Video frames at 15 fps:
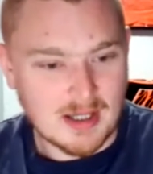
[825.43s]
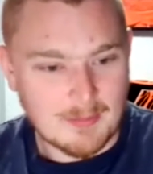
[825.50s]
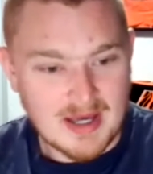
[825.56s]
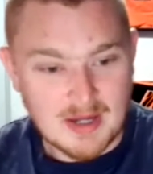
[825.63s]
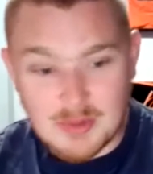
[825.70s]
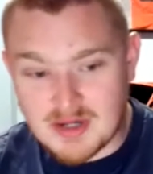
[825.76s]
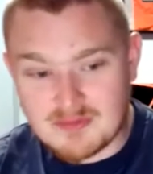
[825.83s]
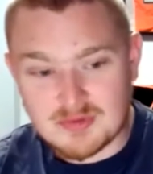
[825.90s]

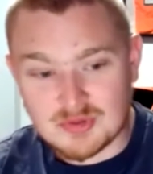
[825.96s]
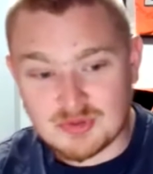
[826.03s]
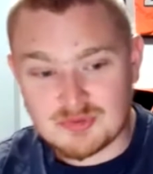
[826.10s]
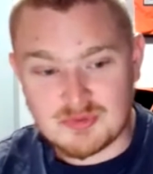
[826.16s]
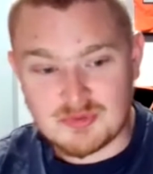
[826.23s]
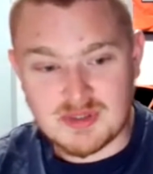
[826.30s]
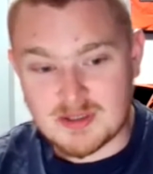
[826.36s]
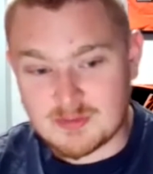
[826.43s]
However,
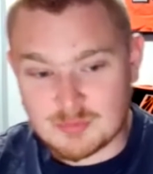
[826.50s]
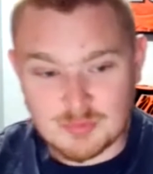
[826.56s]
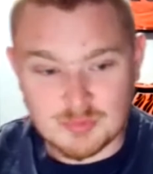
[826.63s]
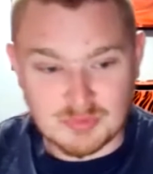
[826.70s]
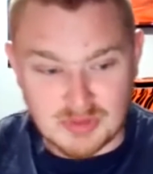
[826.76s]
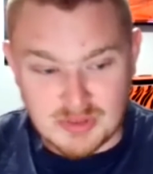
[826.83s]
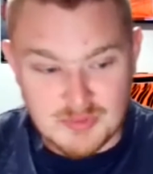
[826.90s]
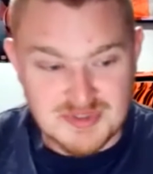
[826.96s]
them
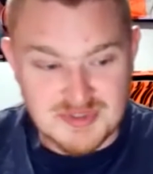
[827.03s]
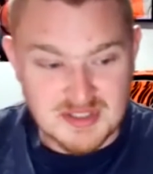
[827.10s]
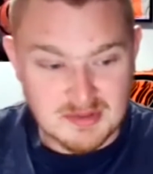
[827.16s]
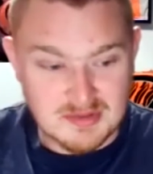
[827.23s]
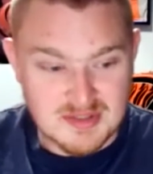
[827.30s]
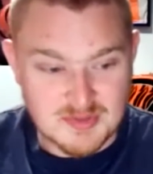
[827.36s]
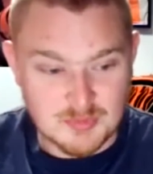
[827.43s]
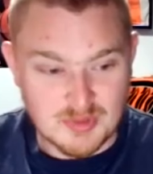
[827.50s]
losing
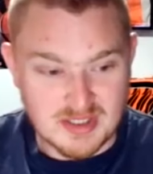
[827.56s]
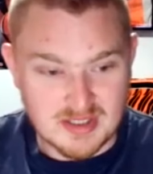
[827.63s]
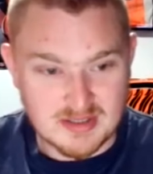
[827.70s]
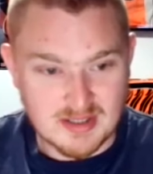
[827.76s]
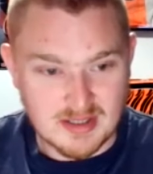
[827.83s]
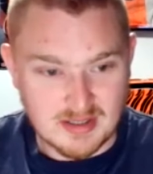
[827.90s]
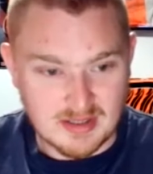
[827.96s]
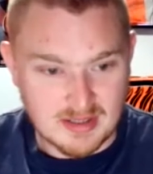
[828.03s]
this
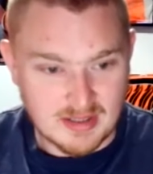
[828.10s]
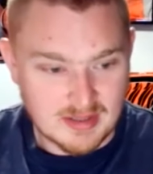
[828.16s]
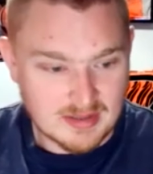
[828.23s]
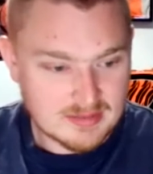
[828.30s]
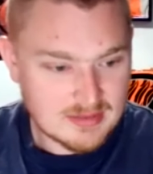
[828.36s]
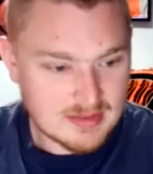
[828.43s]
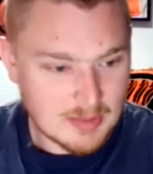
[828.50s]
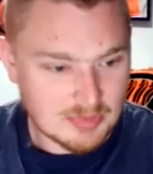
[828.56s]
week, I
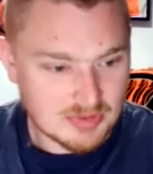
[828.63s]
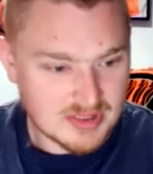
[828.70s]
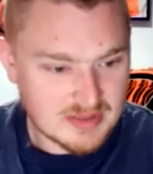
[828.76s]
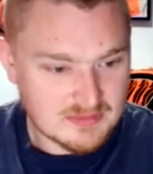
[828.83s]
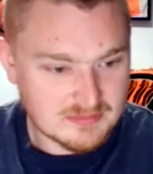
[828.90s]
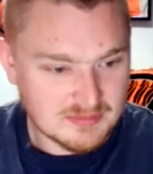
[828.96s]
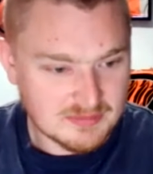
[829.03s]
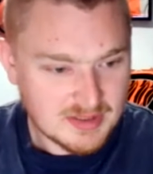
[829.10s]

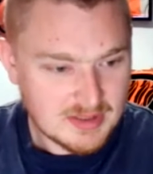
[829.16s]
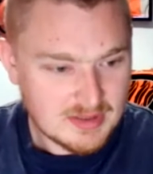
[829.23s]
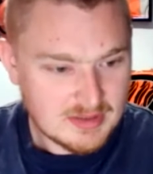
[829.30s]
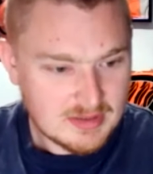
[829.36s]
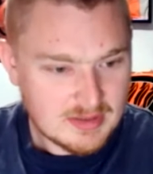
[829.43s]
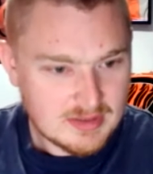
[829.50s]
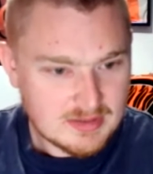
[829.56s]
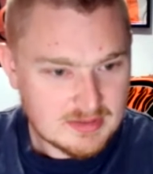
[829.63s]
believe,
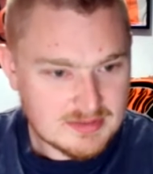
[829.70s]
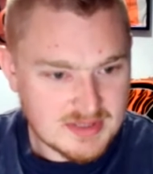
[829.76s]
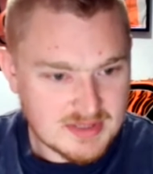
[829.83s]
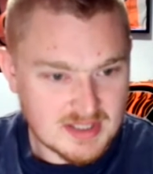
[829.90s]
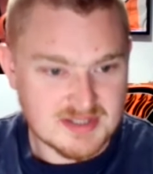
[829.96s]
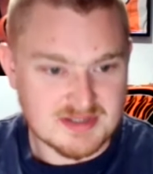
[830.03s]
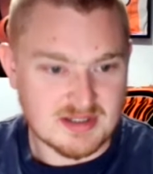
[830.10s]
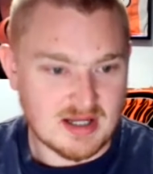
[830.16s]

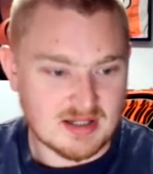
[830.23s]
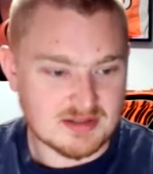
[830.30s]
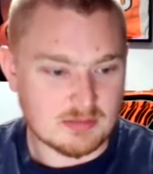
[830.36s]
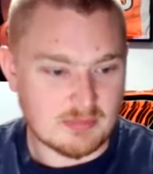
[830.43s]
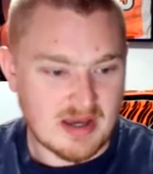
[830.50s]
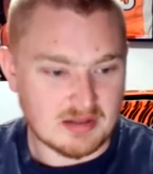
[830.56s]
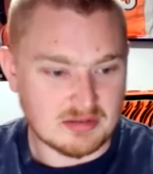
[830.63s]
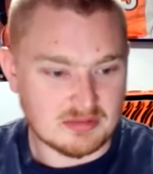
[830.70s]
does knock
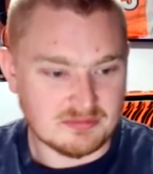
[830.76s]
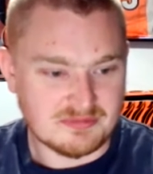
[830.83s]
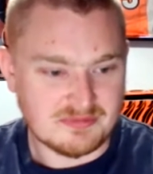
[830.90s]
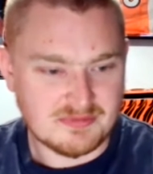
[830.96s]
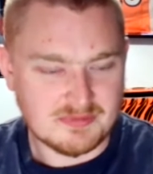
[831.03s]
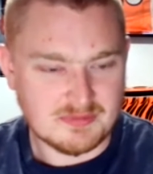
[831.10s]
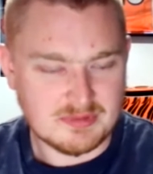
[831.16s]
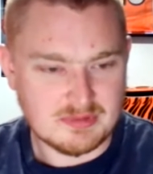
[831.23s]
them out of
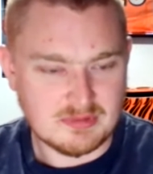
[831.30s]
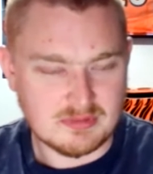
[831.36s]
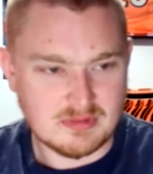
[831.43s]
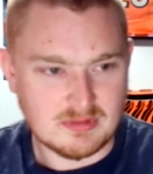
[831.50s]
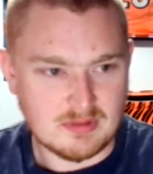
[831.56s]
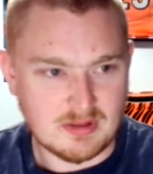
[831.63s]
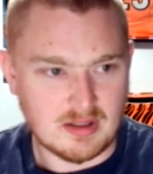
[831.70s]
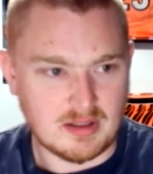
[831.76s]

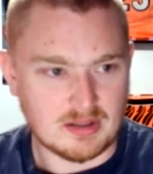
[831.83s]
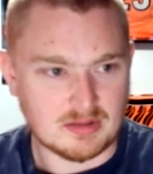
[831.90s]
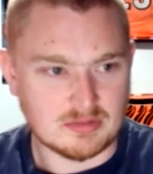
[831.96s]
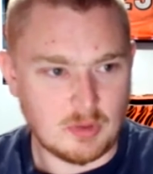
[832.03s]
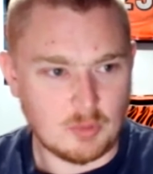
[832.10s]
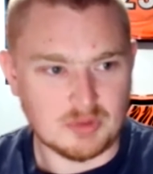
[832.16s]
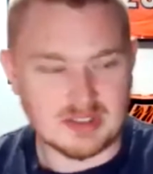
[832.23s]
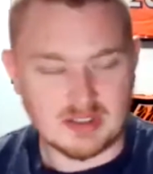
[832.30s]

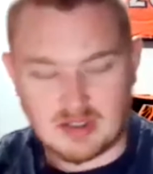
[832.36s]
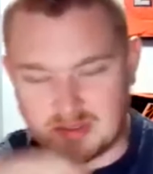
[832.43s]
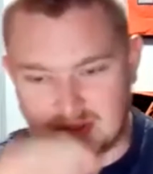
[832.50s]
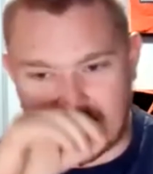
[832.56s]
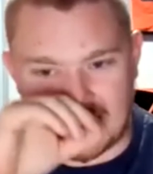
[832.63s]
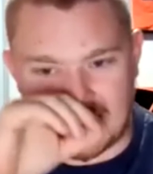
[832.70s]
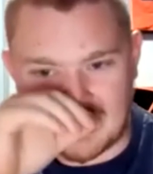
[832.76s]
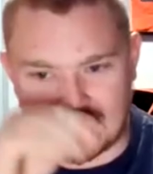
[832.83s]
holding on.
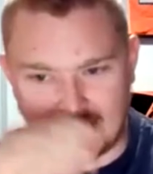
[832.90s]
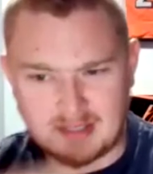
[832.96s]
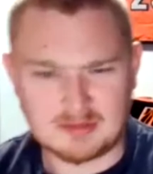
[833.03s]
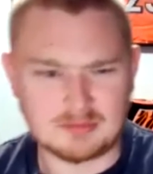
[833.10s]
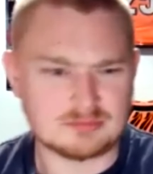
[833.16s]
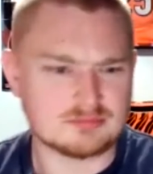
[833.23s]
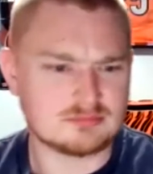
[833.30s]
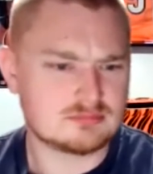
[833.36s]
I
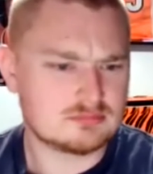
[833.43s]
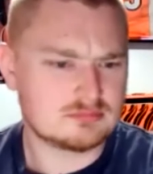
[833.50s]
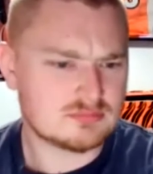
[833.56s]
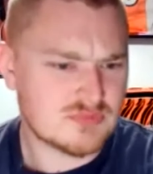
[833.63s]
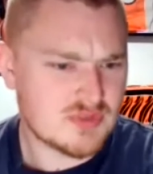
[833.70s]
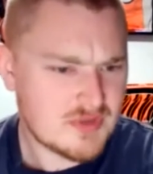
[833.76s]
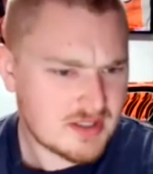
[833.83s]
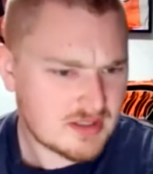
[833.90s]
don't.
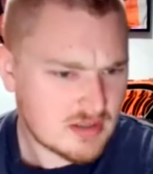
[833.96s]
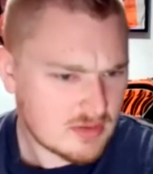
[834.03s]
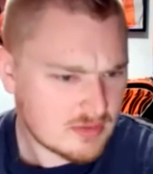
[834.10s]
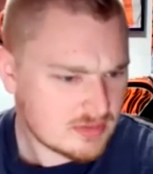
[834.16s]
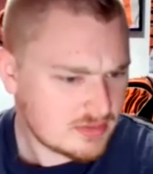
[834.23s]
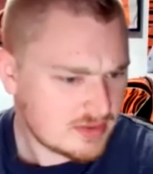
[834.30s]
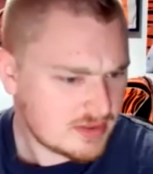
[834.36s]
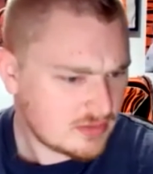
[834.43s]
Do they
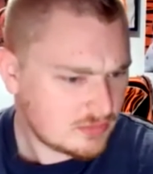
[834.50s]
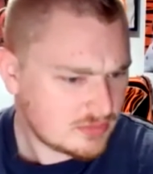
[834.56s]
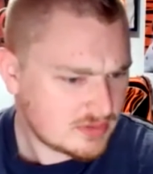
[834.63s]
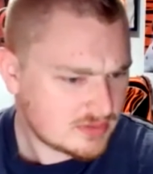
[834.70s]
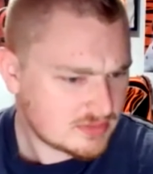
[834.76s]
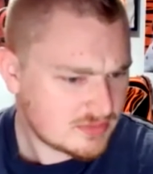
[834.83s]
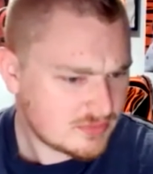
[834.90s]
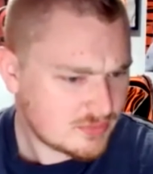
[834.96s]
currently hold
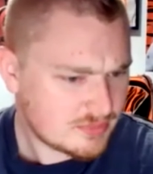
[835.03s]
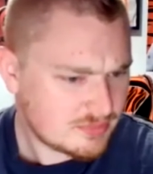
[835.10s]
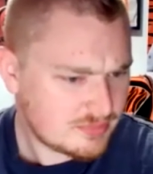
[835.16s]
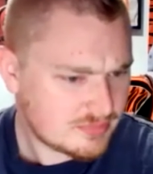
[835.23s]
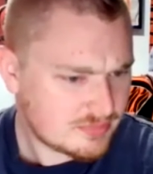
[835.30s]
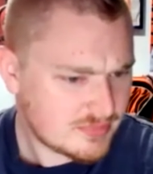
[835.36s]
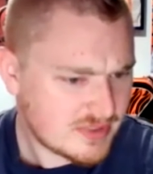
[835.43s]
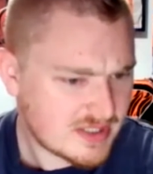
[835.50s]
on to a?
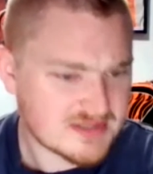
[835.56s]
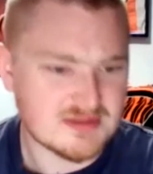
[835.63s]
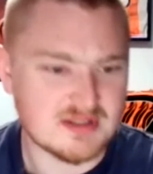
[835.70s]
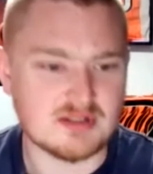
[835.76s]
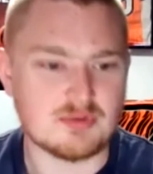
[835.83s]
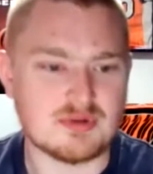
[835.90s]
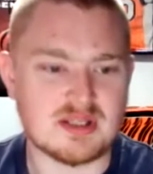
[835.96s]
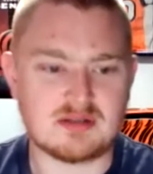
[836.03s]
Yes,
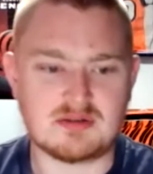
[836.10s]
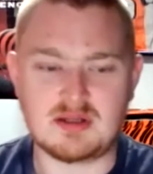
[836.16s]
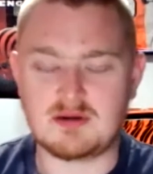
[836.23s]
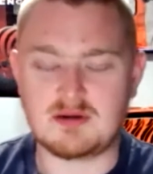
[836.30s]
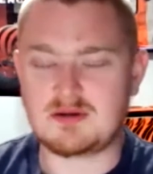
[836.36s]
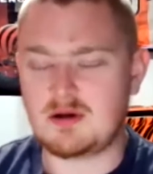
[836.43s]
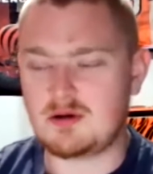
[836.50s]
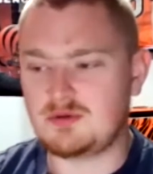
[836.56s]
they do. They
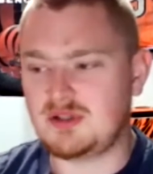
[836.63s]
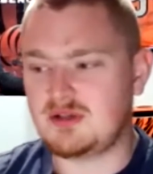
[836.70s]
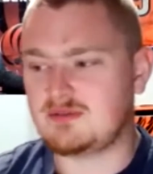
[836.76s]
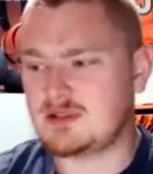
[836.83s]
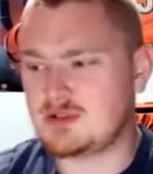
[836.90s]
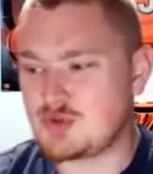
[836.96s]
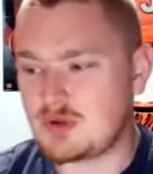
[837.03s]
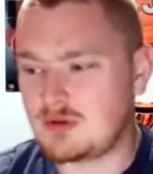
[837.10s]
are currently in
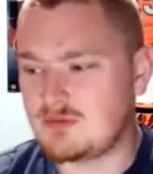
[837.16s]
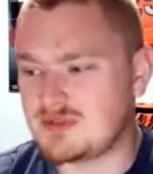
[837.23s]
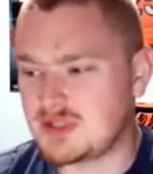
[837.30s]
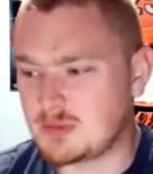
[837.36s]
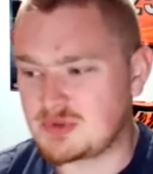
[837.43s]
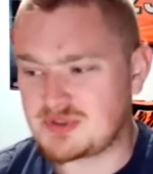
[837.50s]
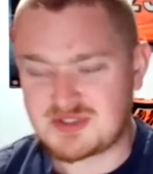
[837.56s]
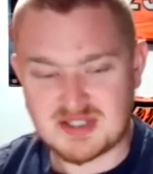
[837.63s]
control of the
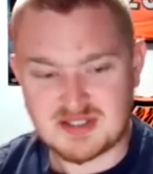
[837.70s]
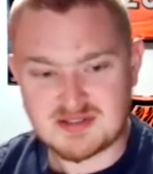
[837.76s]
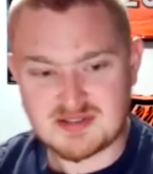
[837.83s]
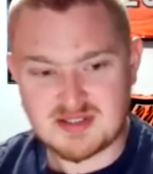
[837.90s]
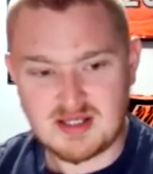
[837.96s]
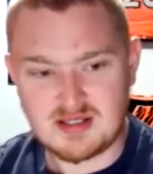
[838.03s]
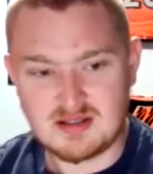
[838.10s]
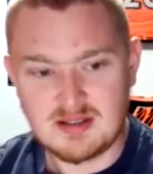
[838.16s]
number 6
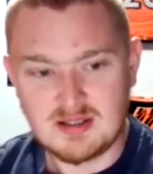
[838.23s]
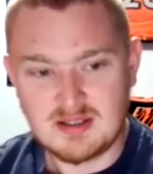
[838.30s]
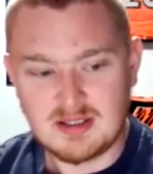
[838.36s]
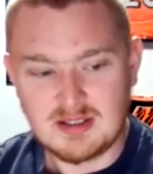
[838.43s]
seed.